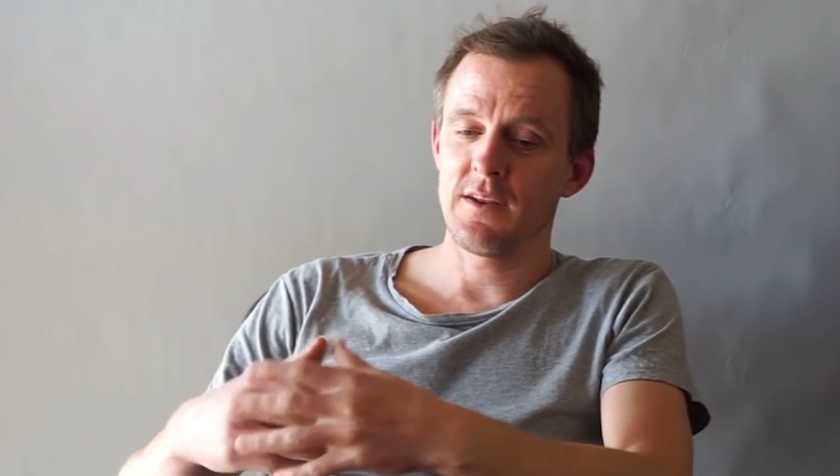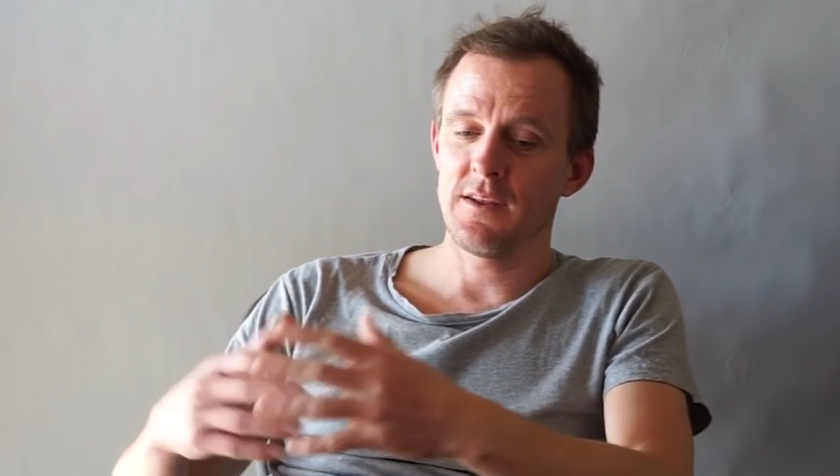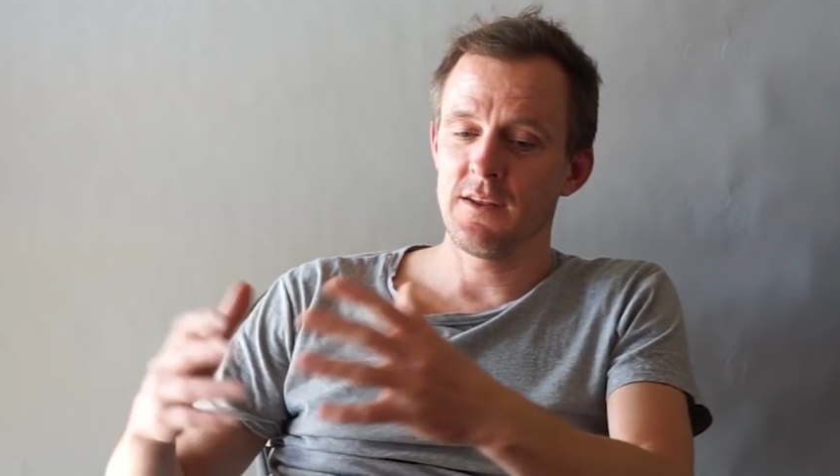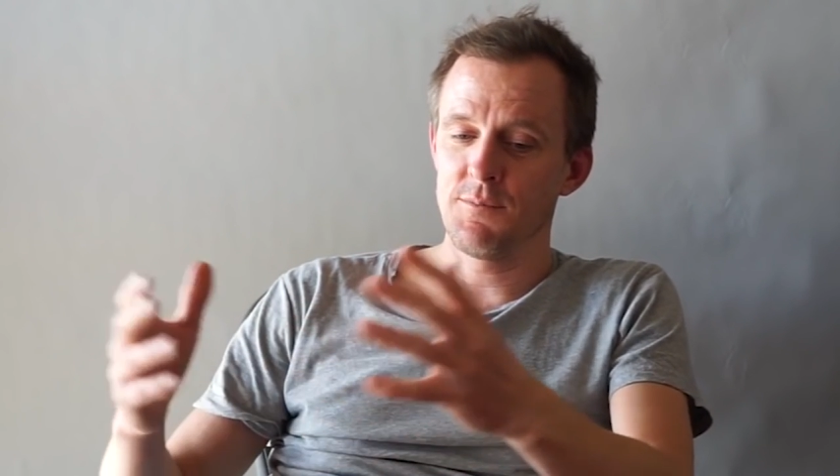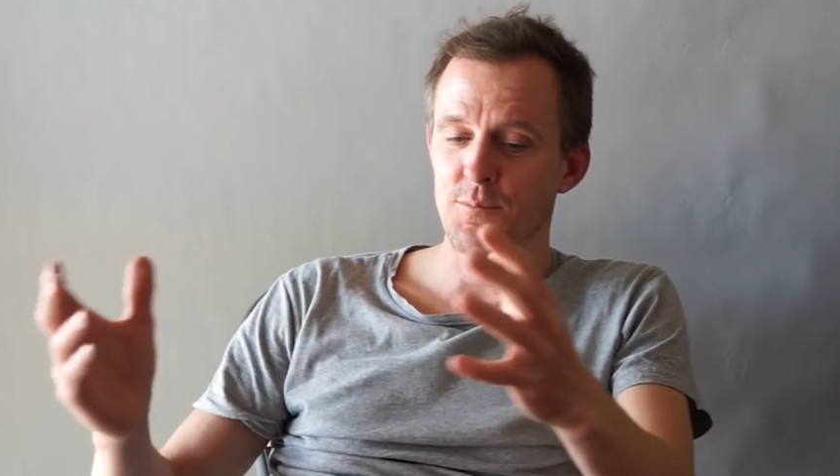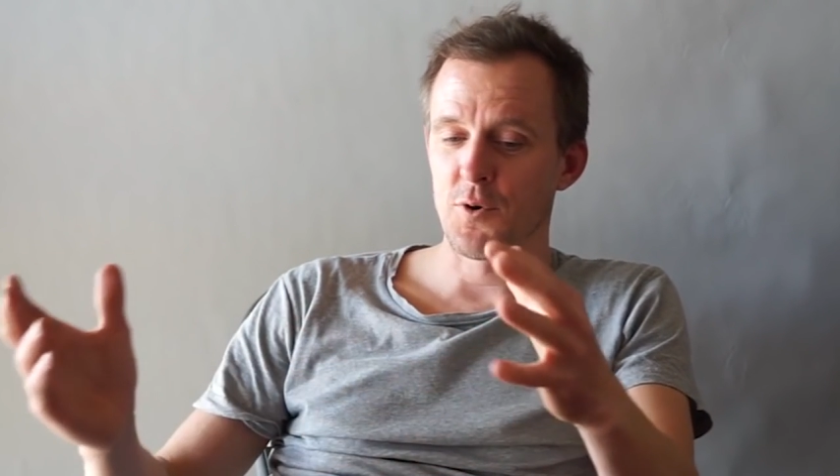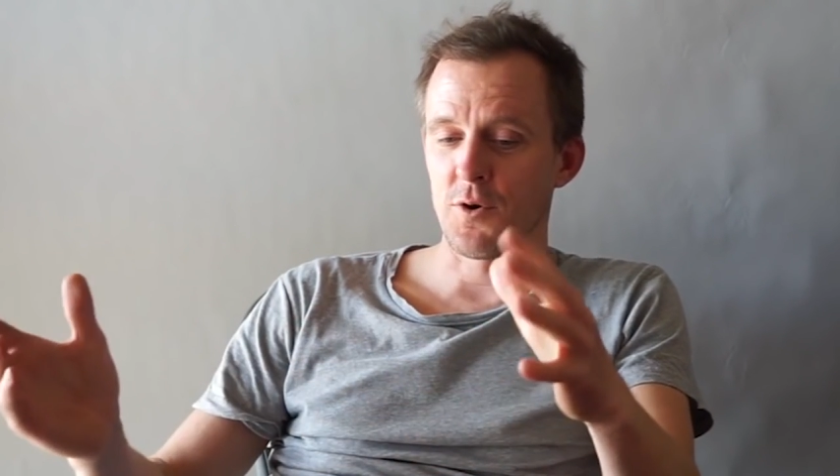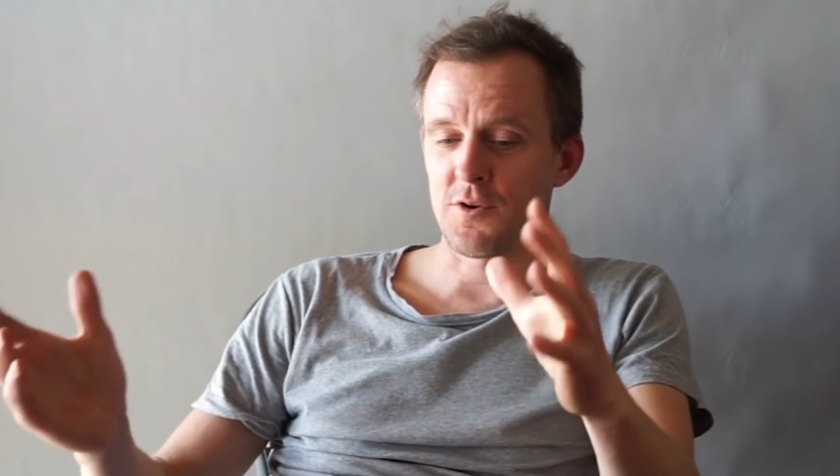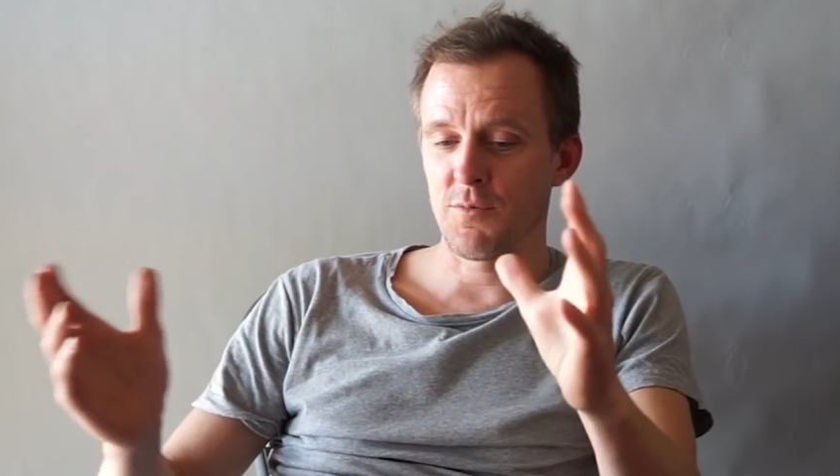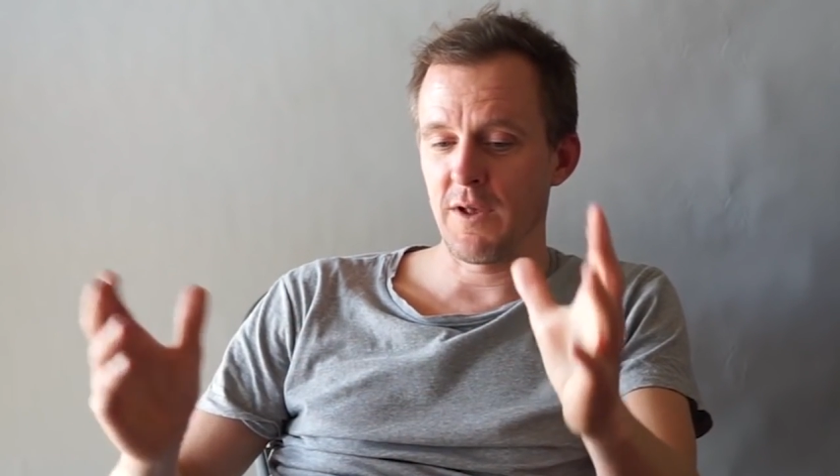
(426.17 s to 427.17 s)
He
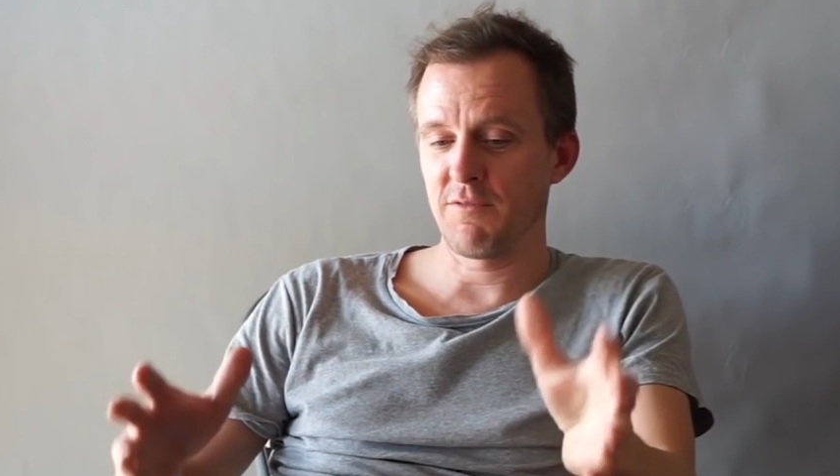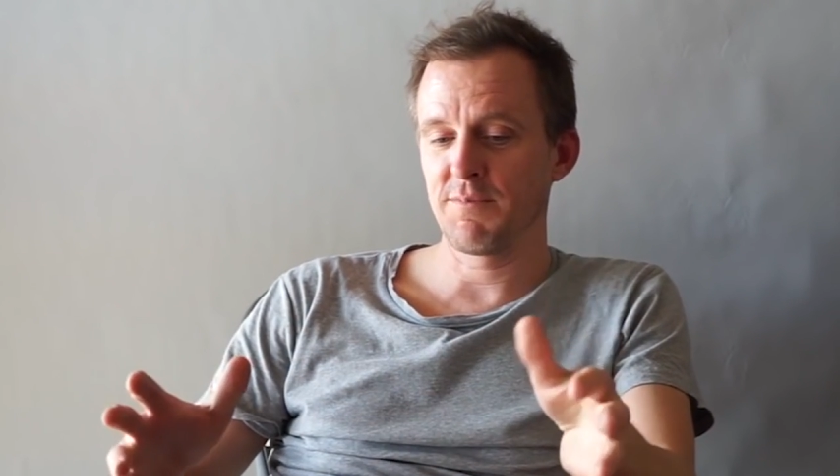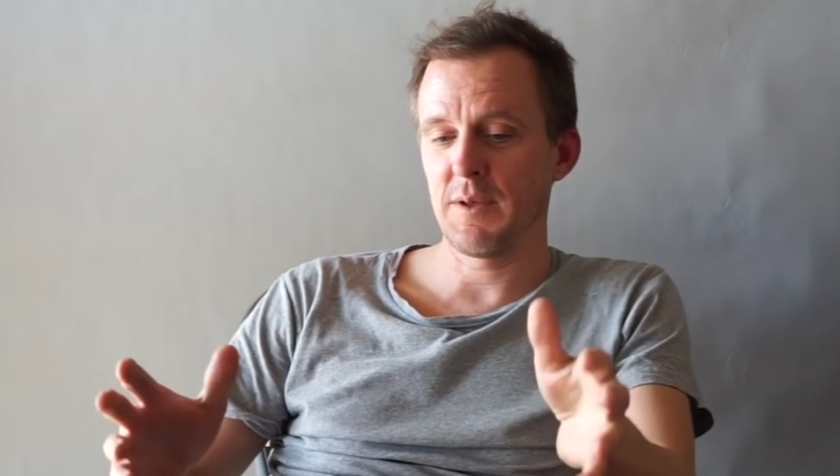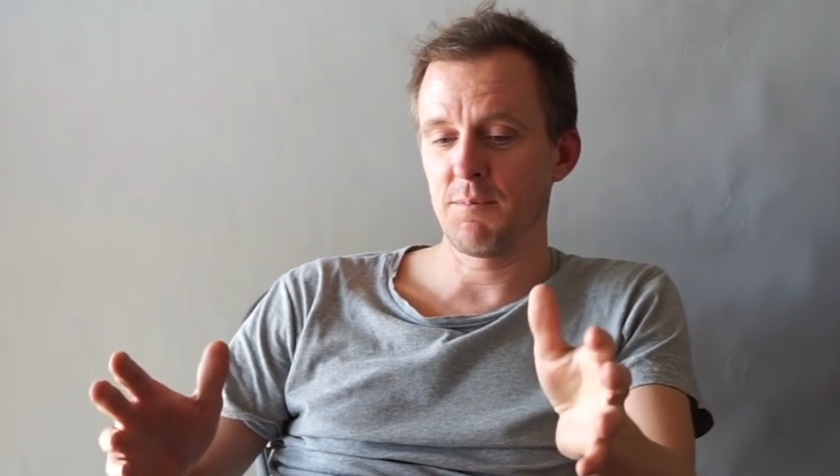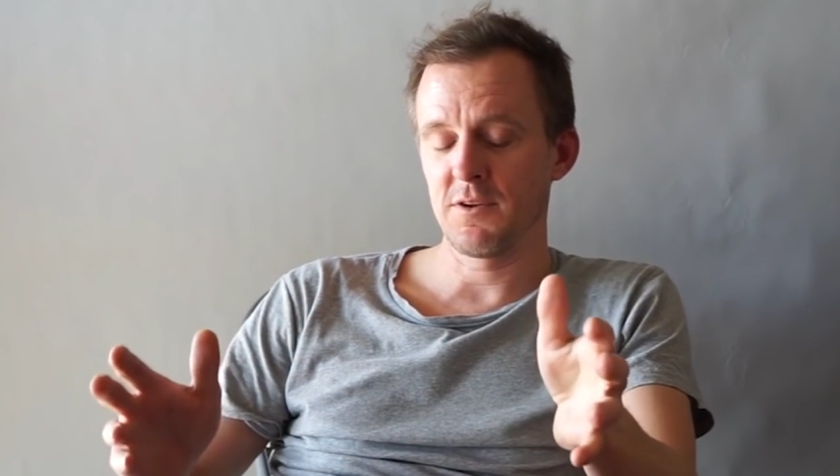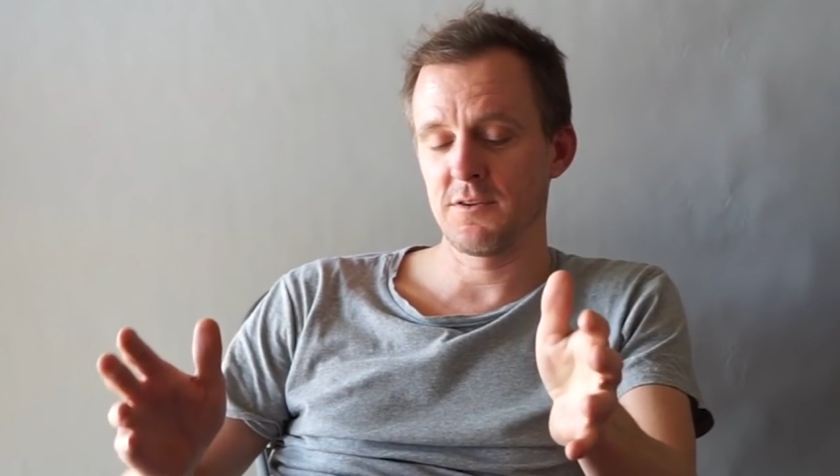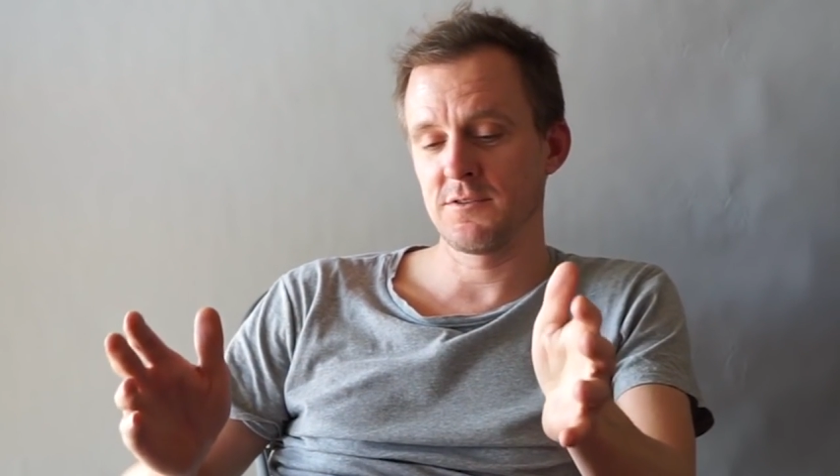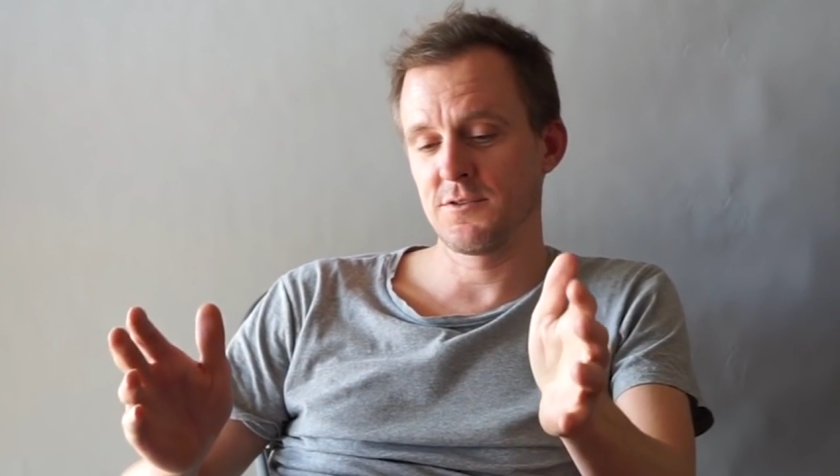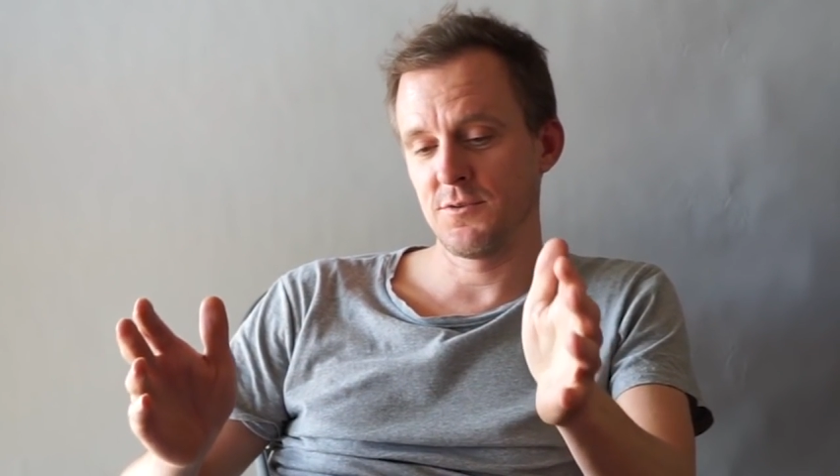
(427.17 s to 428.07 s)
brought 12 people